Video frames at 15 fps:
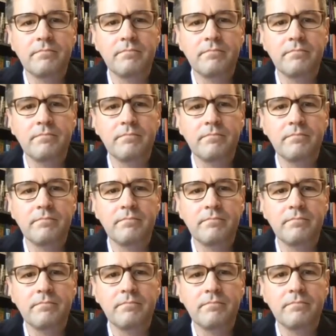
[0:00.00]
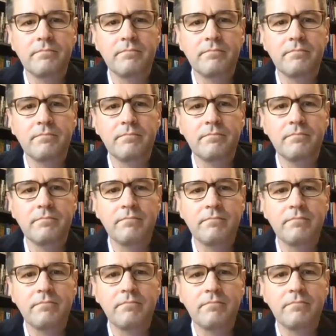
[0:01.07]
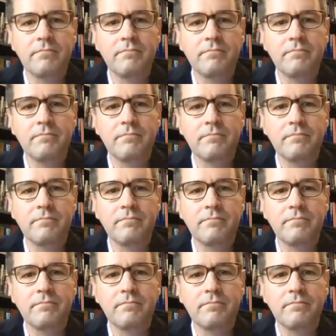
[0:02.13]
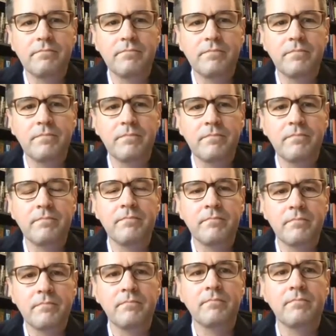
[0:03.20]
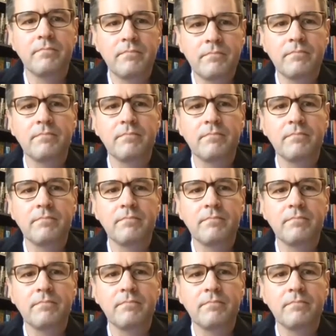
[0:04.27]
(not speaking)